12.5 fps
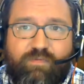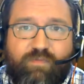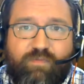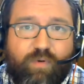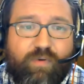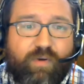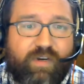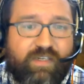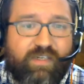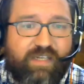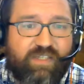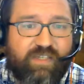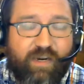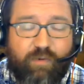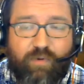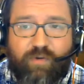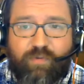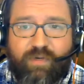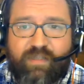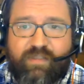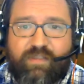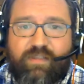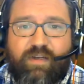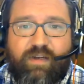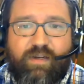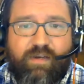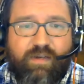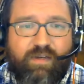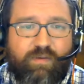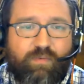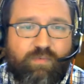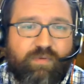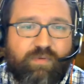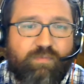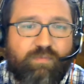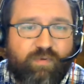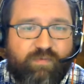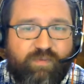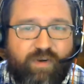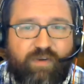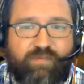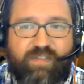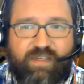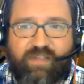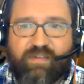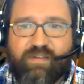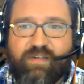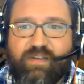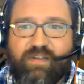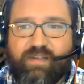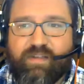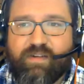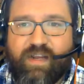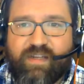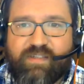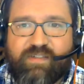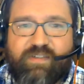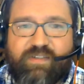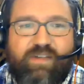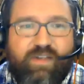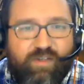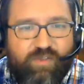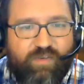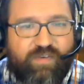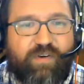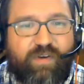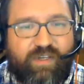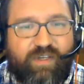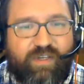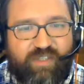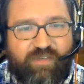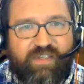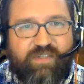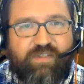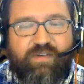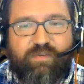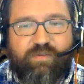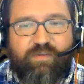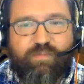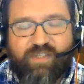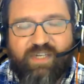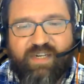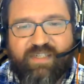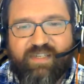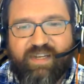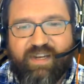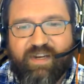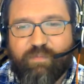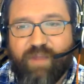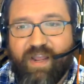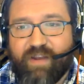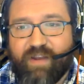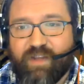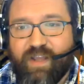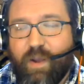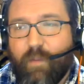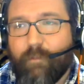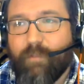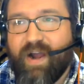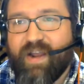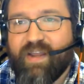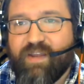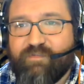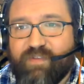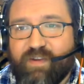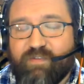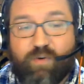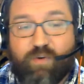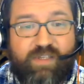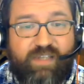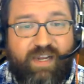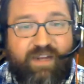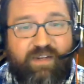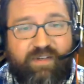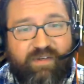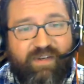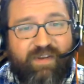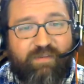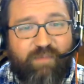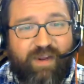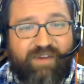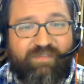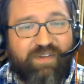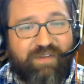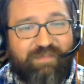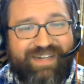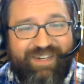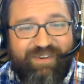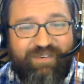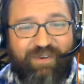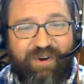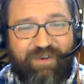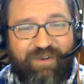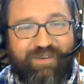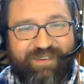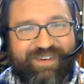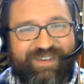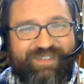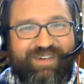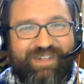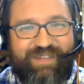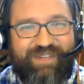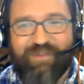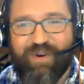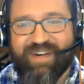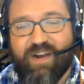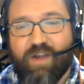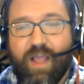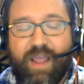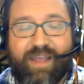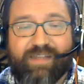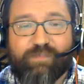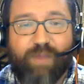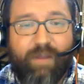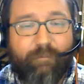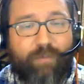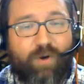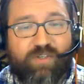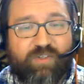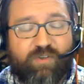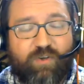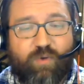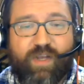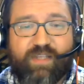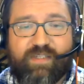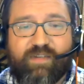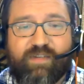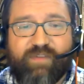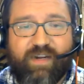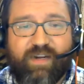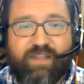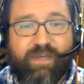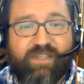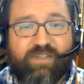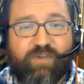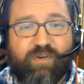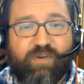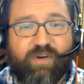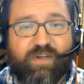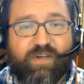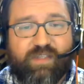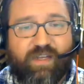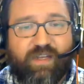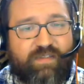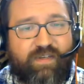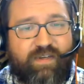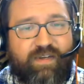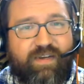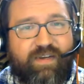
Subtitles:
for the organizations I work with, were involved in the last sort of iteration of this project. And my favorite quest, I feel like mine's really boring now, is my personal quest to find the best New York slice,